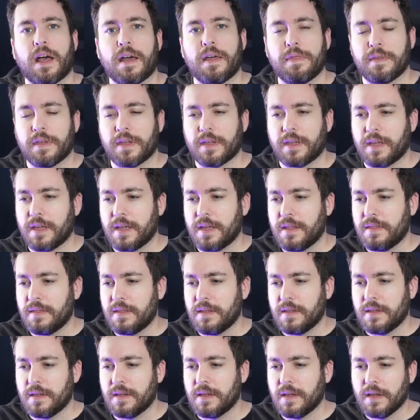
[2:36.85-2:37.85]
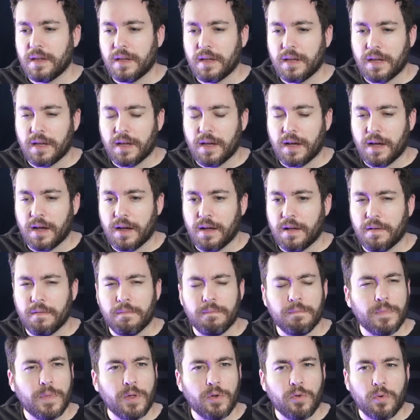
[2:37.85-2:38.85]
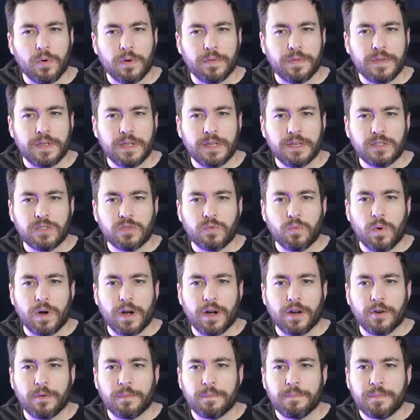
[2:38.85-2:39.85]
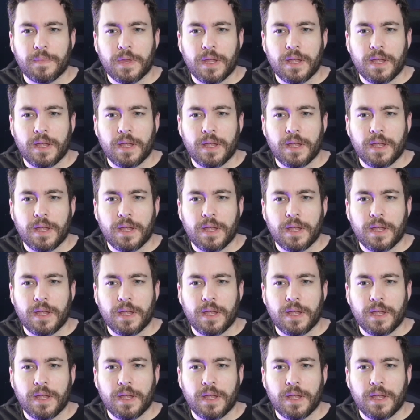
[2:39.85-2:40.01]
I think in the uh, the Northeast, where